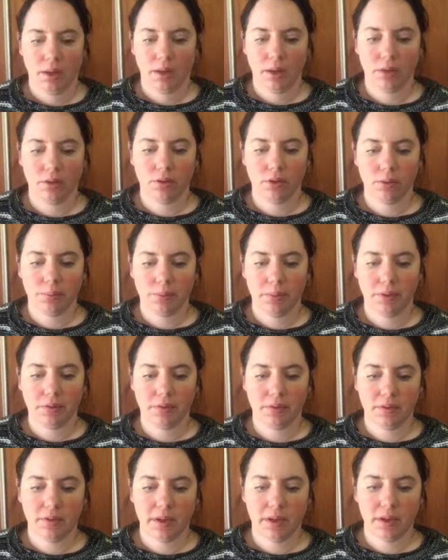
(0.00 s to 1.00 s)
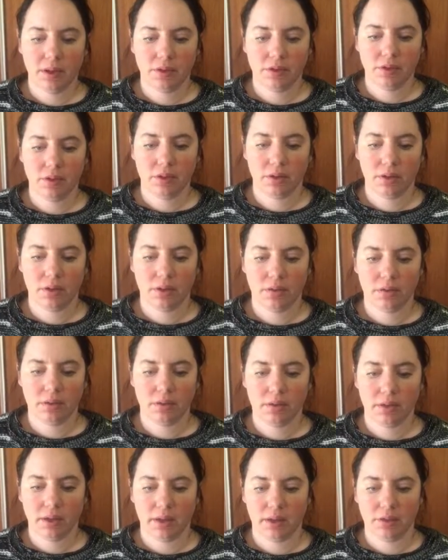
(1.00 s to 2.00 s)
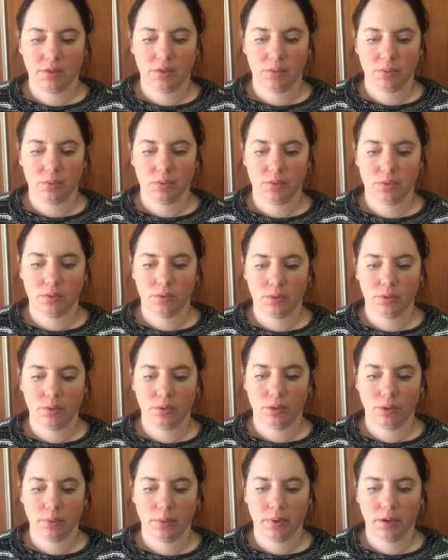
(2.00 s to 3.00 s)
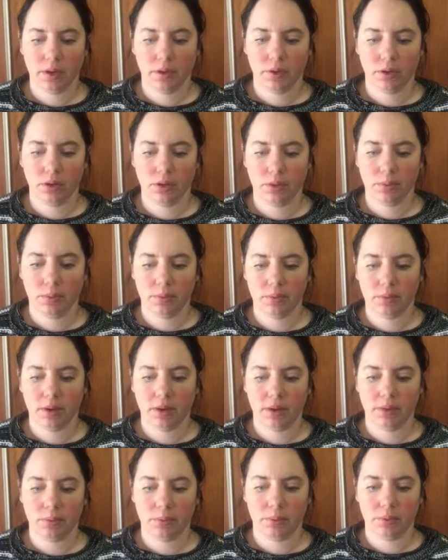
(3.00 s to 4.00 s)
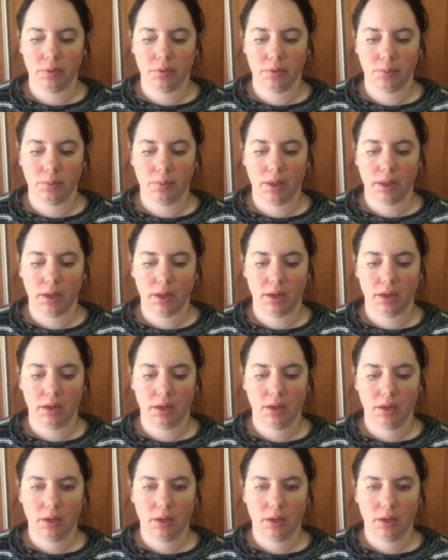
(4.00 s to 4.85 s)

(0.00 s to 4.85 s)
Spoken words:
Our group presentation and installation was to incorporate the Human Rights Principle 8.